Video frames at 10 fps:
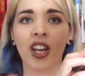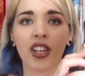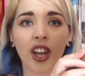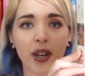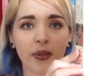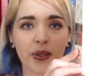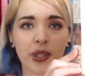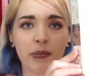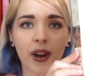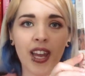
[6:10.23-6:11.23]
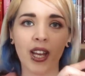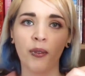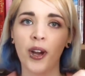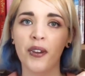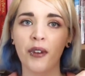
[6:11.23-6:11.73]
Nine Rules to Break
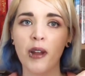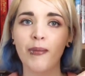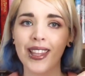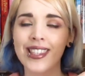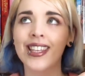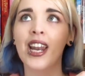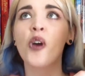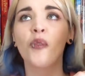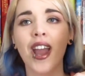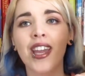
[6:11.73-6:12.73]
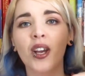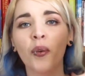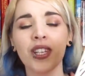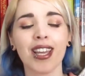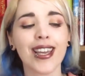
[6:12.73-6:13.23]
When Romancing a Rake,
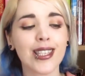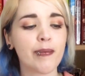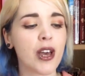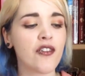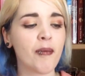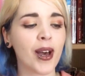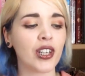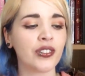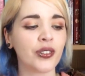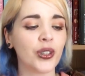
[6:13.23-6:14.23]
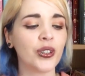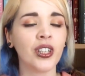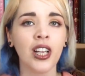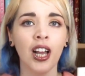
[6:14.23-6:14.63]
which is a bit of a mouthful,